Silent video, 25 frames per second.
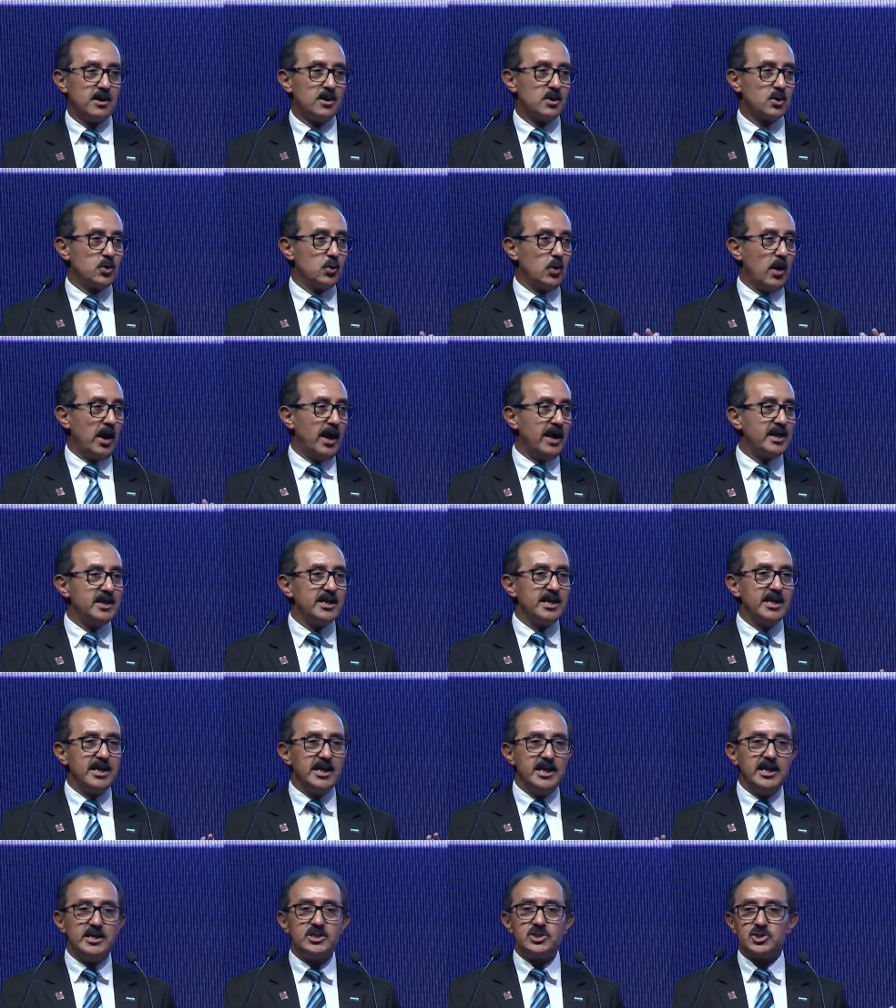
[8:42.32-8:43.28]
to let
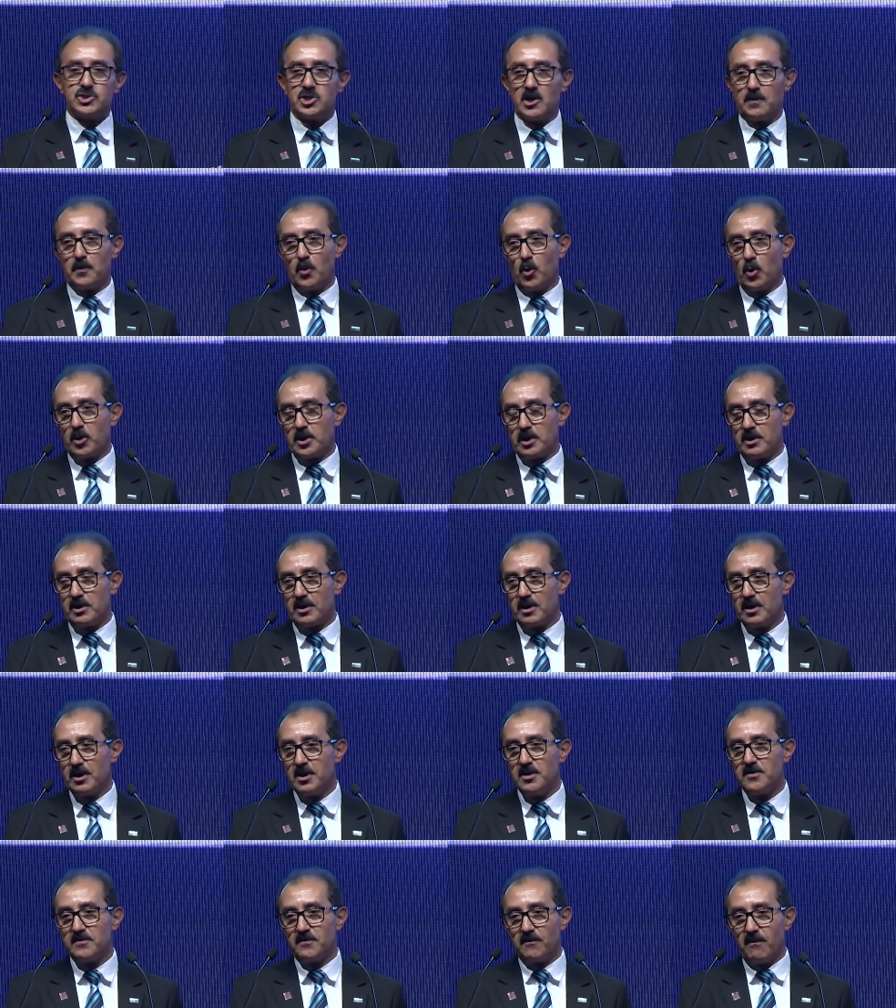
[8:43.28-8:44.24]
each ship owner
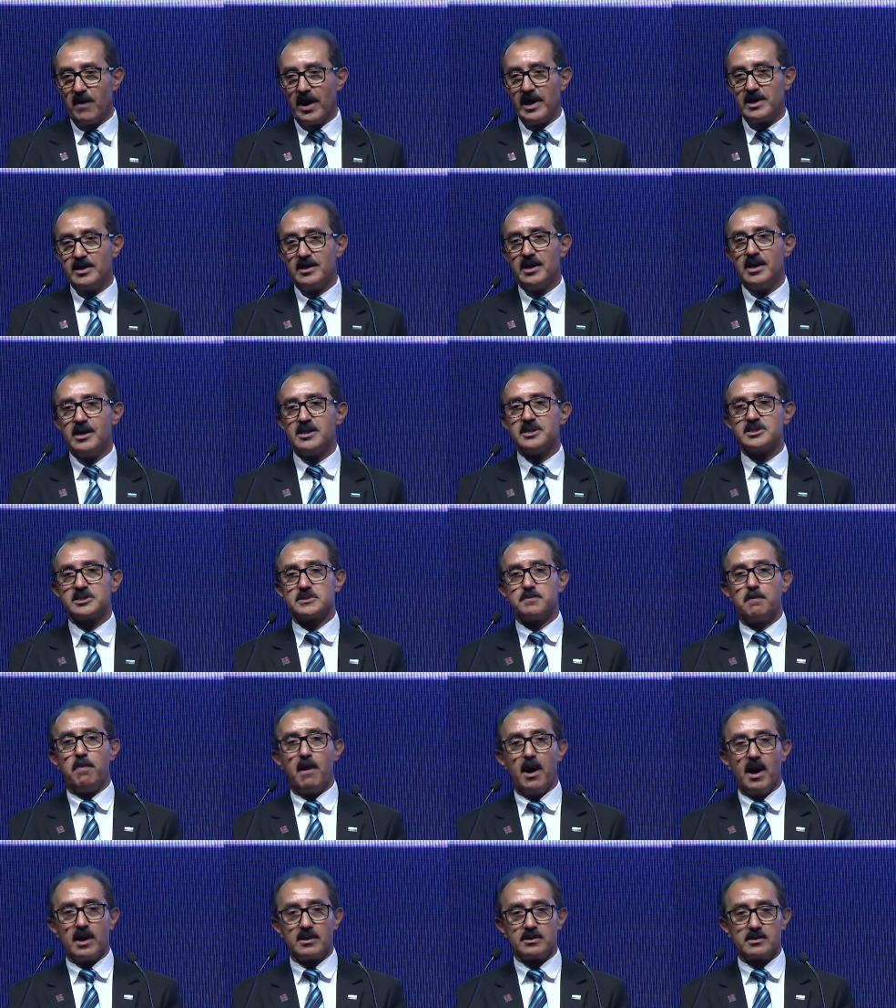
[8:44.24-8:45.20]
find his
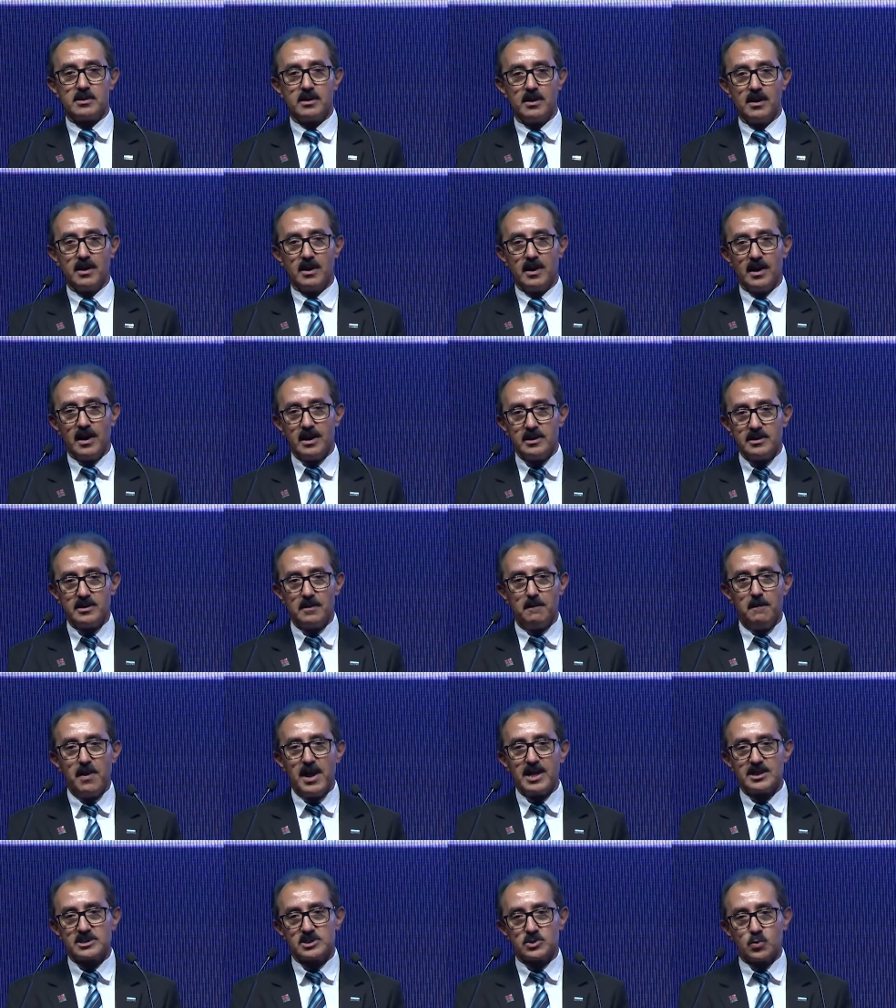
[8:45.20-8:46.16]
path in the
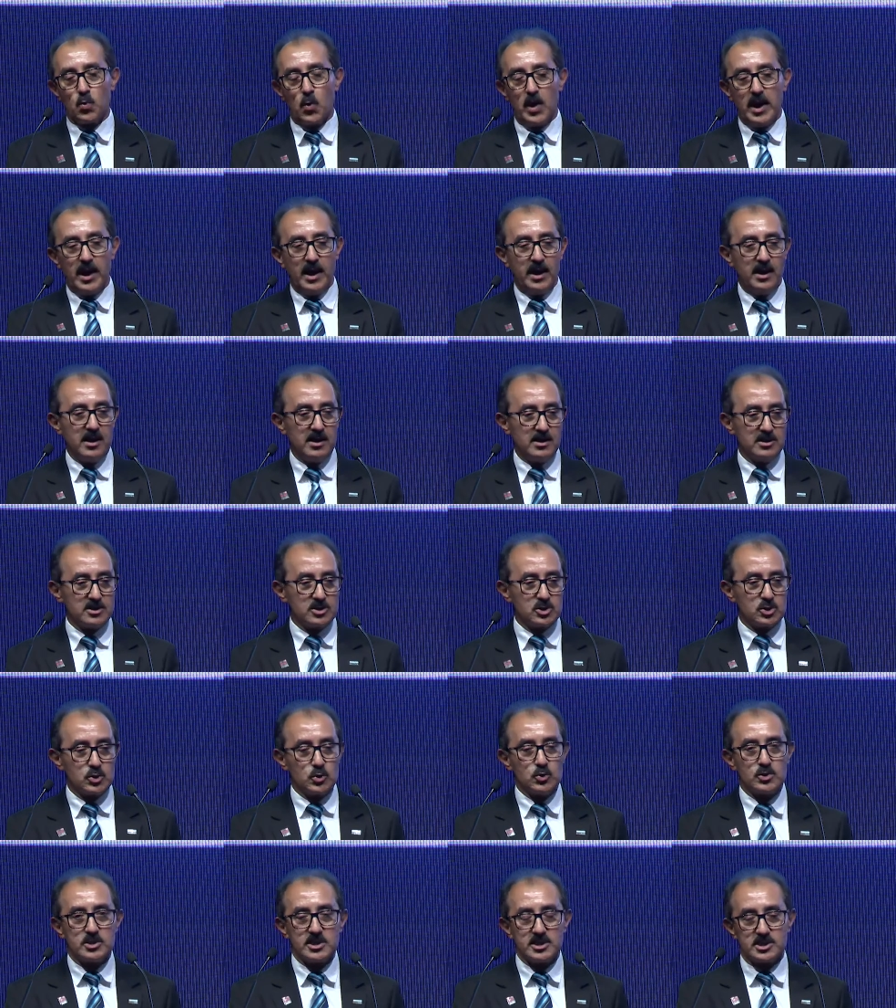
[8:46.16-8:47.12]
best way
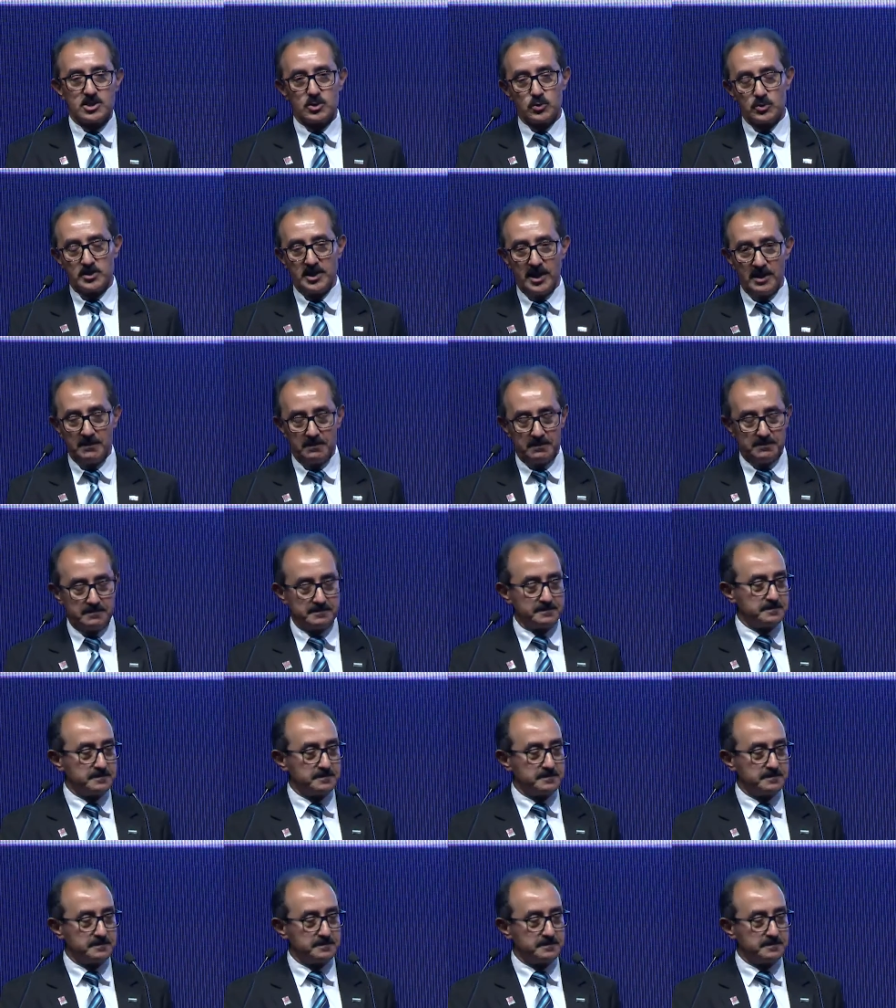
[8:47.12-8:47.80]
suited to them.